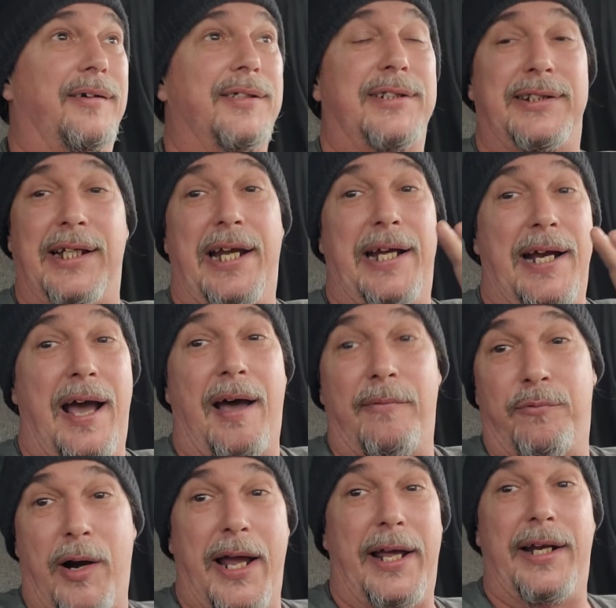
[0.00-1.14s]
scene I've
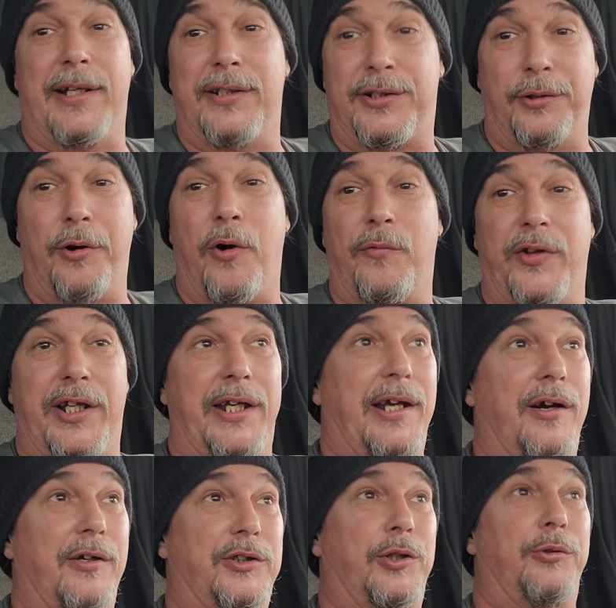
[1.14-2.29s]
ran into over the
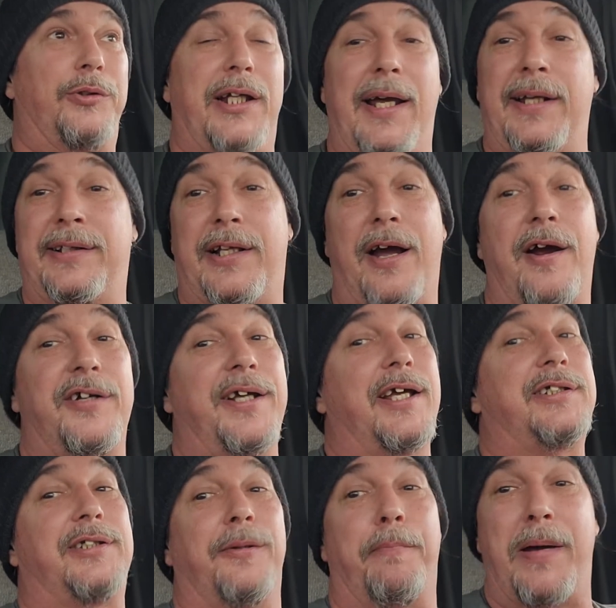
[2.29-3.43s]
years who think they're
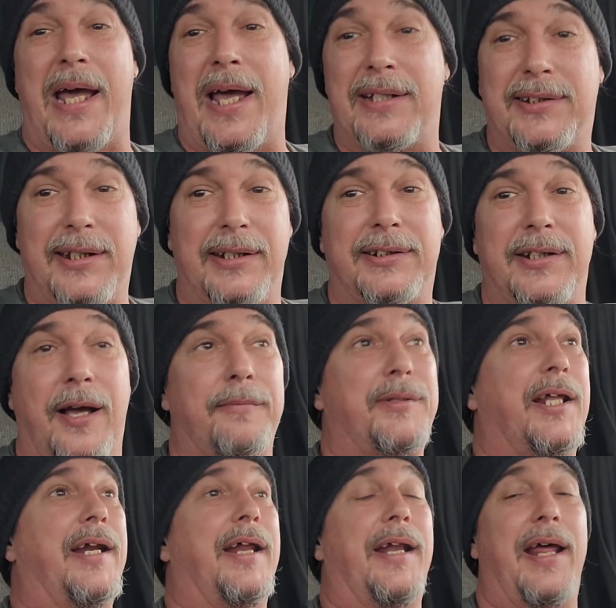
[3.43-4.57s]
just the best at
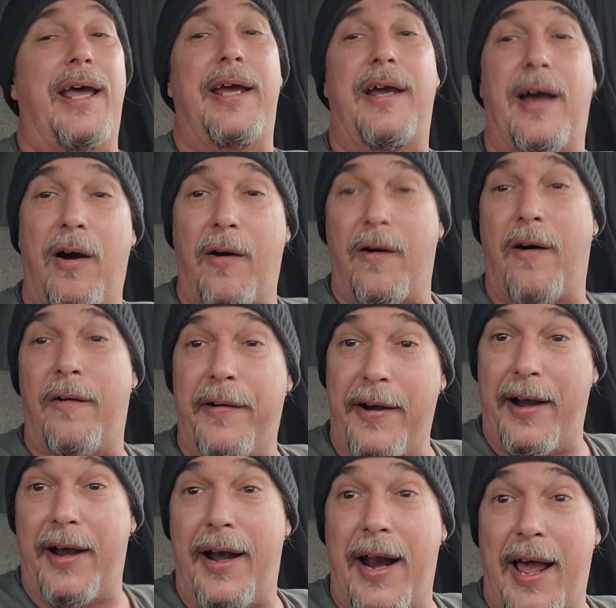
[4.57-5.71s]
something, and they are
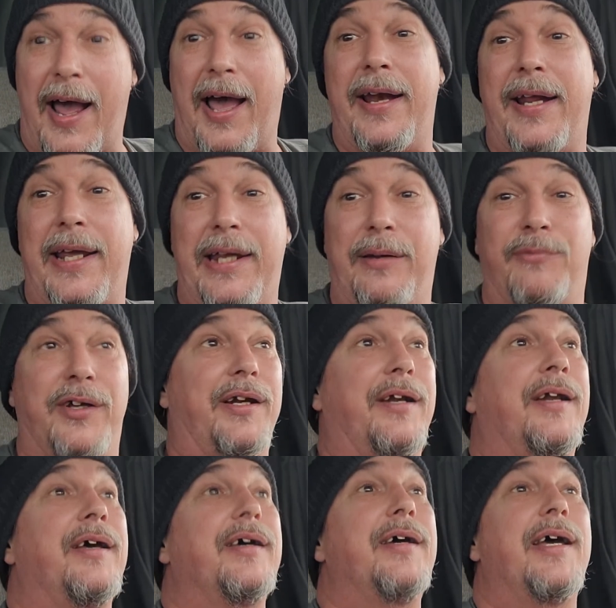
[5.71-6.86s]
not
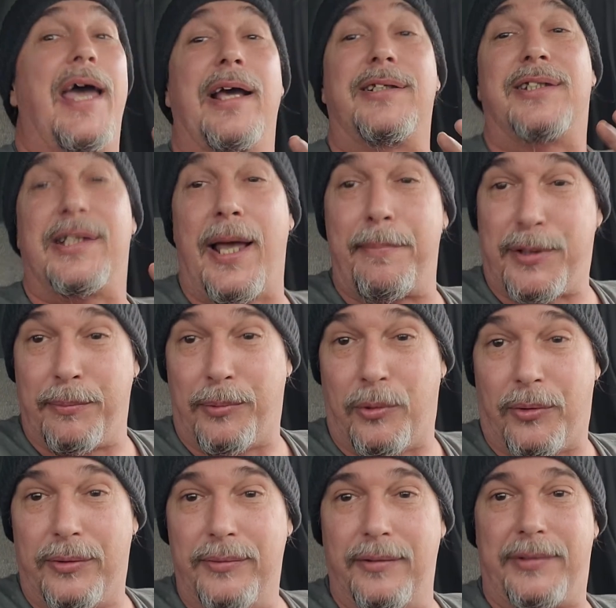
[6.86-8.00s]
even acceptable.
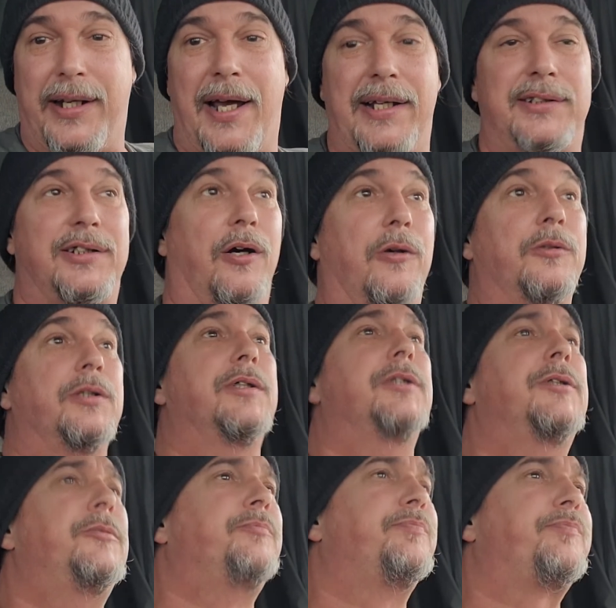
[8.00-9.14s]
Okay, so
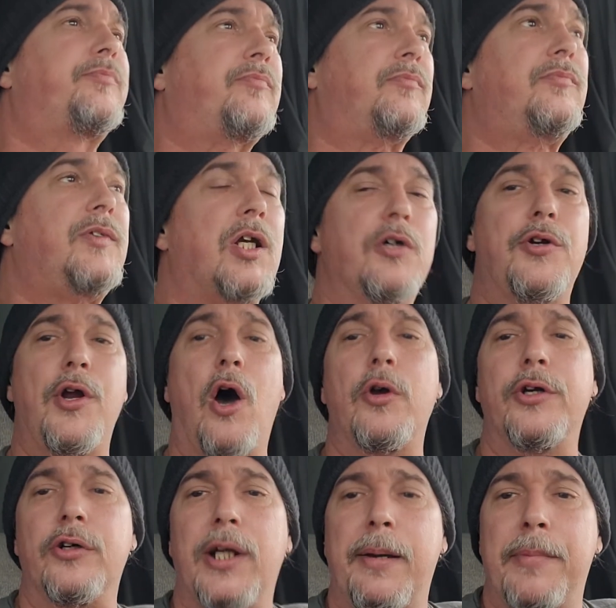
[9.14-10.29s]
know
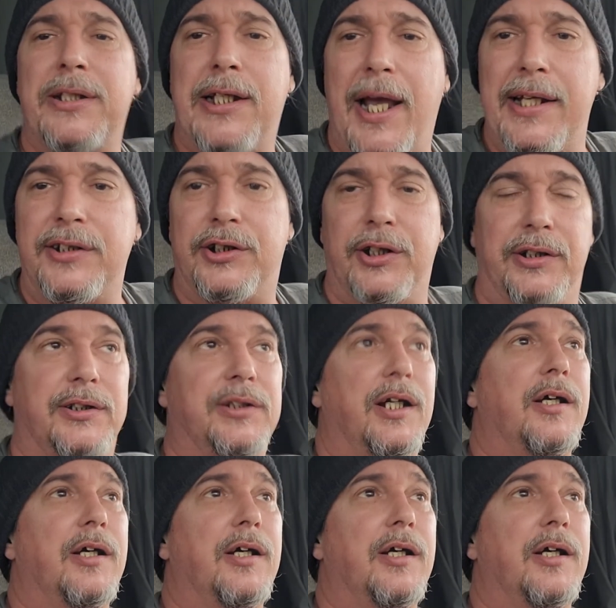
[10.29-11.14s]
your limitations.